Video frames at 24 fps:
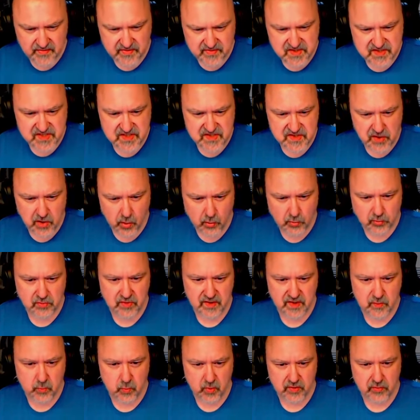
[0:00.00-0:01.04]
This is
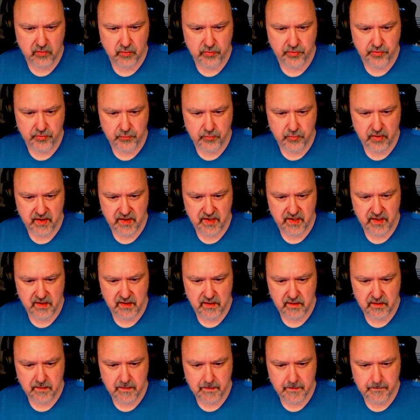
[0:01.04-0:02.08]
only 1 or 3.
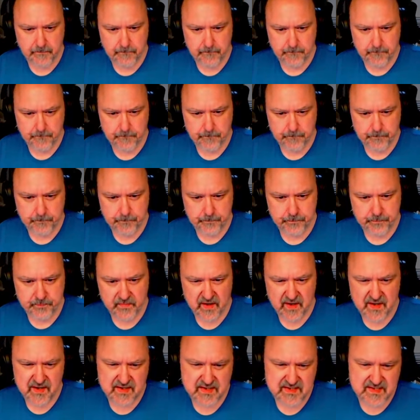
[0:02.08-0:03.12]

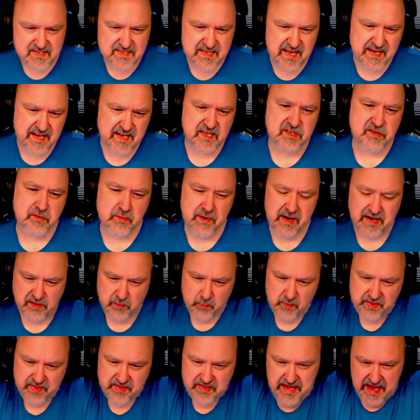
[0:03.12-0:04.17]
Does that interact
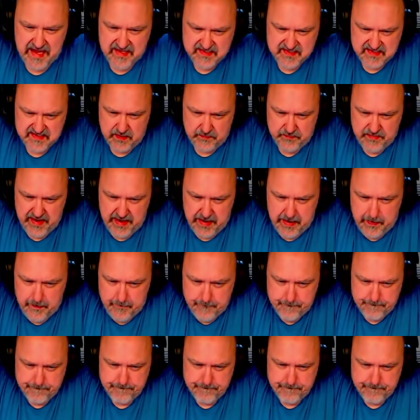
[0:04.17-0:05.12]
with that somehow?